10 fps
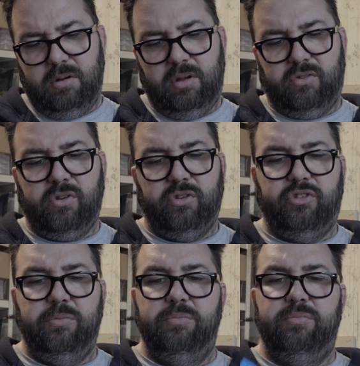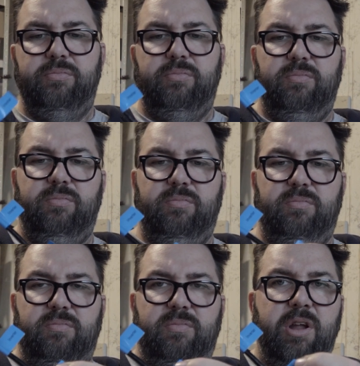It's got some
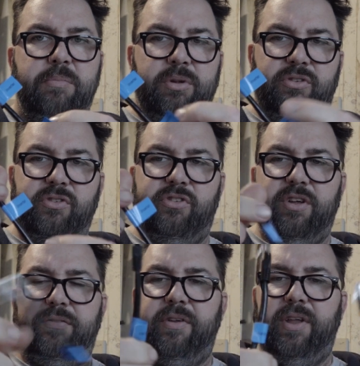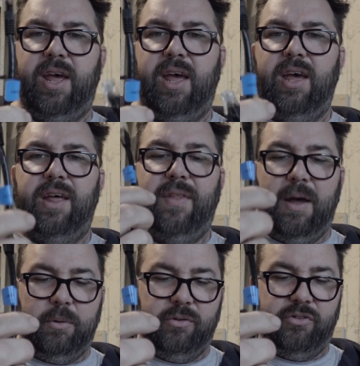numbers and stuff on there, and
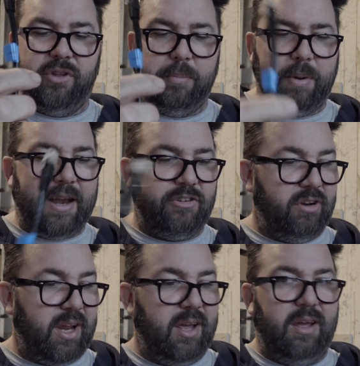that one's to the battery.